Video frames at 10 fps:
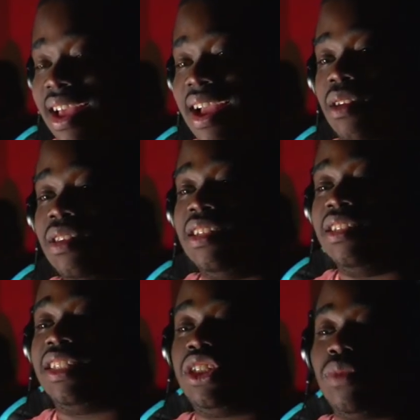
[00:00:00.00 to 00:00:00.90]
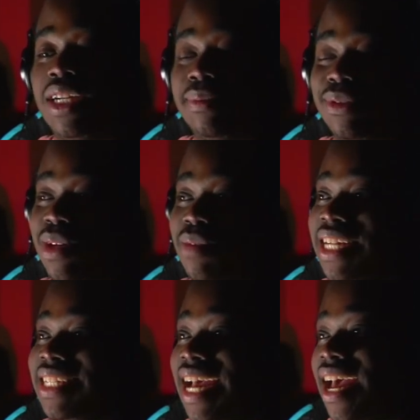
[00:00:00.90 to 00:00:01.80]
The situation between my
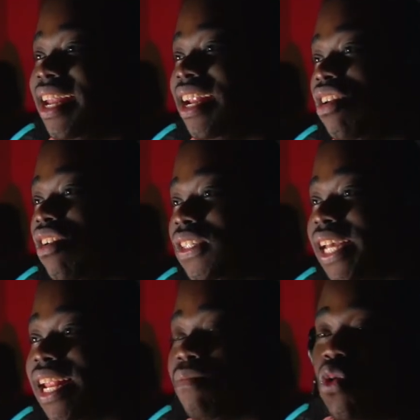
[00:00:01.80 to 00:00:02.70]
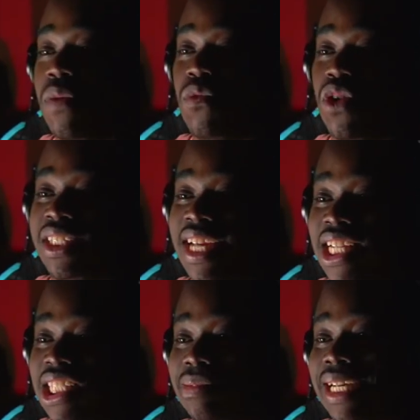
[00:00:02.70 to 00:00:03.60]
dad and her is getting more and more
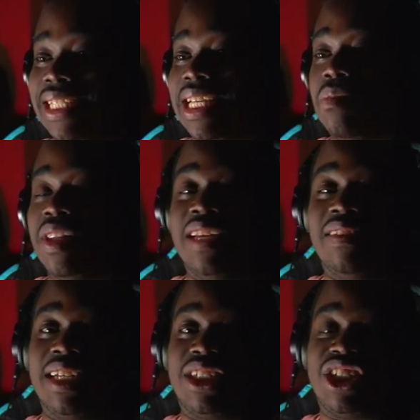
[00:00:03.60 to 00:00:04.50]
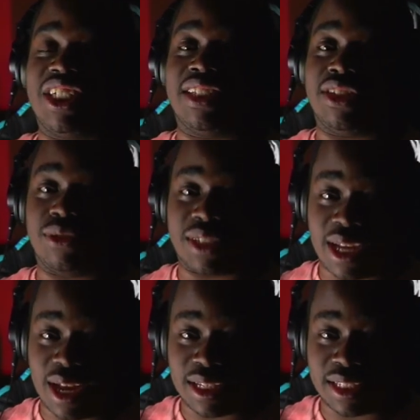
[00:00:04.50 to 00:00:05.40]
tense because he believes that she is using
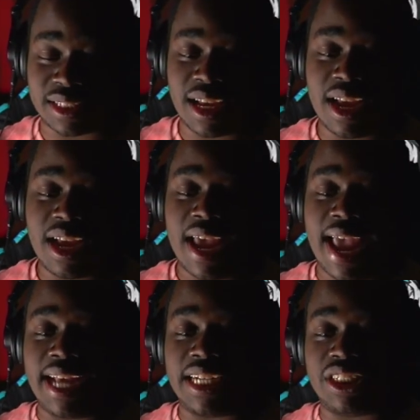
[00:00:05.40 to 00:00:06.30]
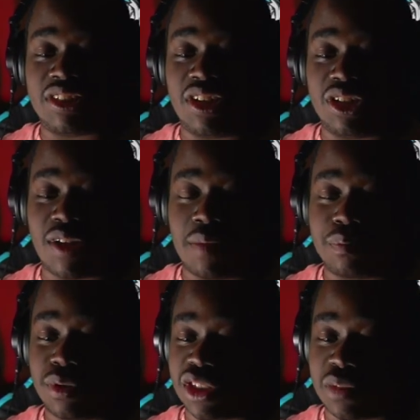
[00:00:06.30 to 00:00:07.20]
us and she's gonna try to
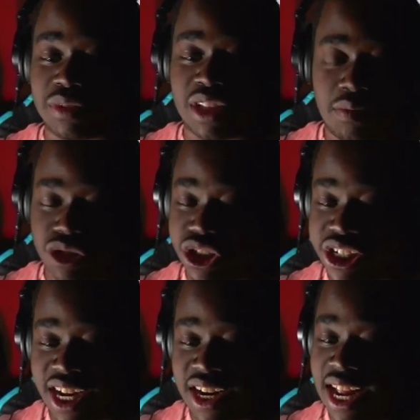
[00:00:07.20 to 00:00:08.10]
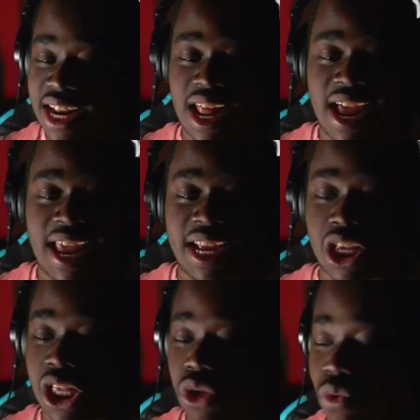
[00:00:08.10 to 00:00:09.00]
pull some dumb shit, and like,
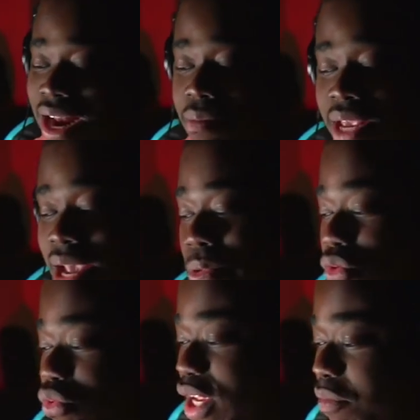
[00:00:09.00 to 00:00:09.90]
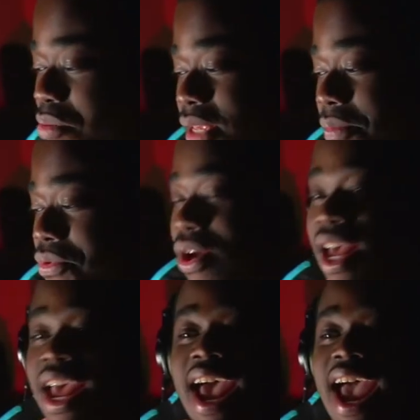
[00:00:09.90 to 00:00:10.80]
you gotta be able to read people.
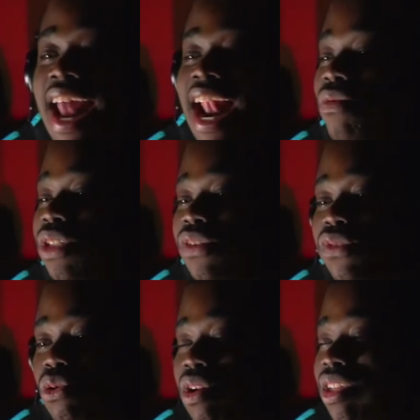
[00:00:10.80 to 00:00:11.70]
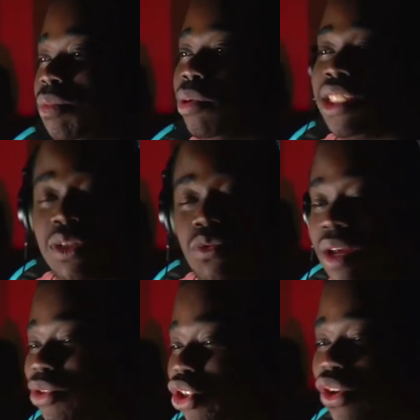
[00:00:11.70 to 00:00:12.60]
And I was, of course, pussy
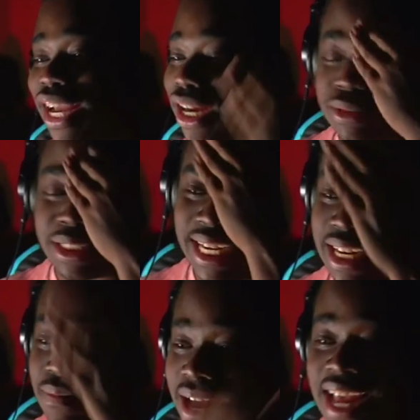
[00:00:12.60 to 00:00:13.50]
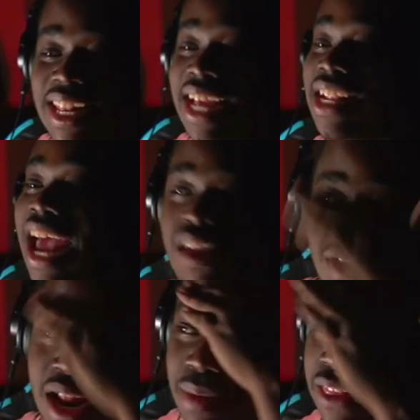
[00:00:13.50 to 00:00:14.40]
whipped, so like, I was thinking in my head, like, nah, you're
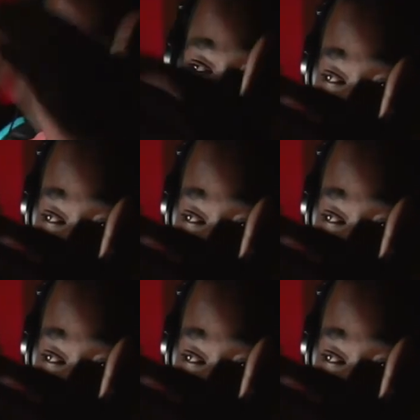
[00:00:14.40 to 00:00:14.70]
not about to fuck up